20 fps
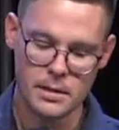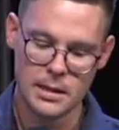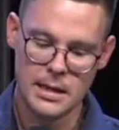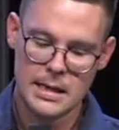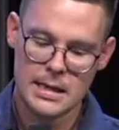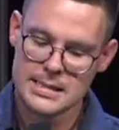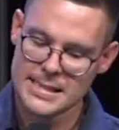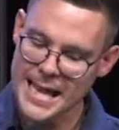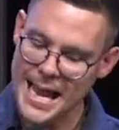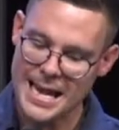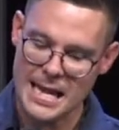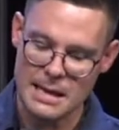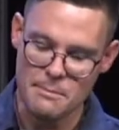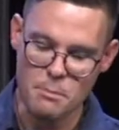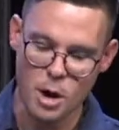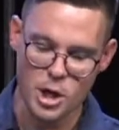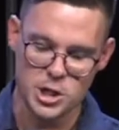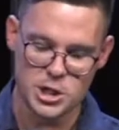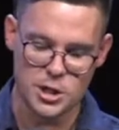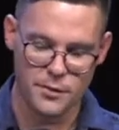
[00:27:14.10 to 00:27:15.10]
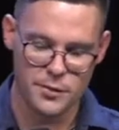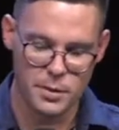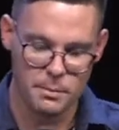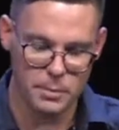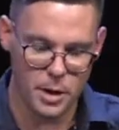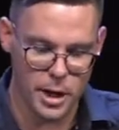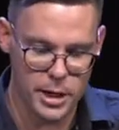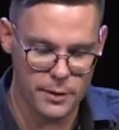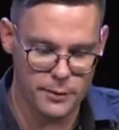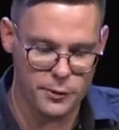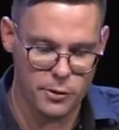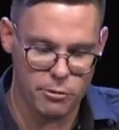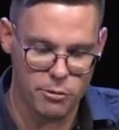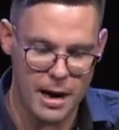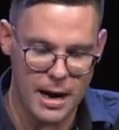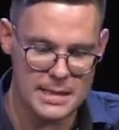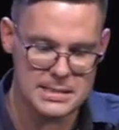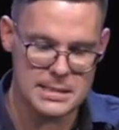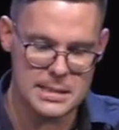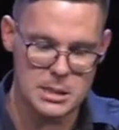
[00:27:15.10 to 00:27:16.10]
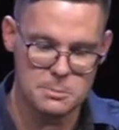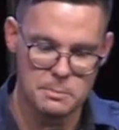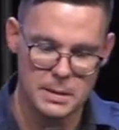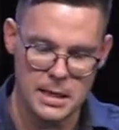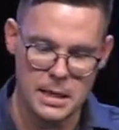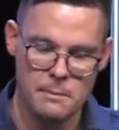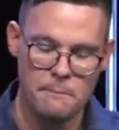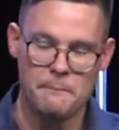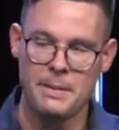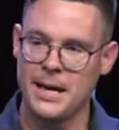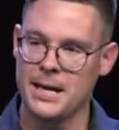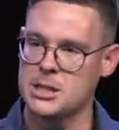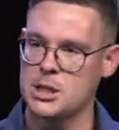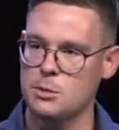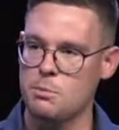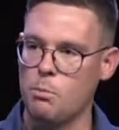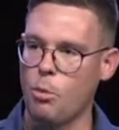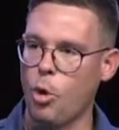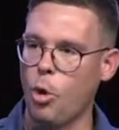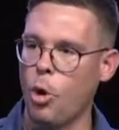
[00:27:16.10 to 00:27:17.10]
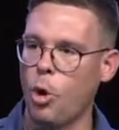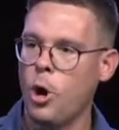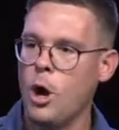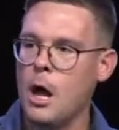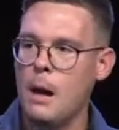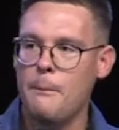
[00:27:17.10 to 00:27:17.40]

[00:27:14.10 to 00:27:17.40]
Sadly, most of the body of Christ has been impacted more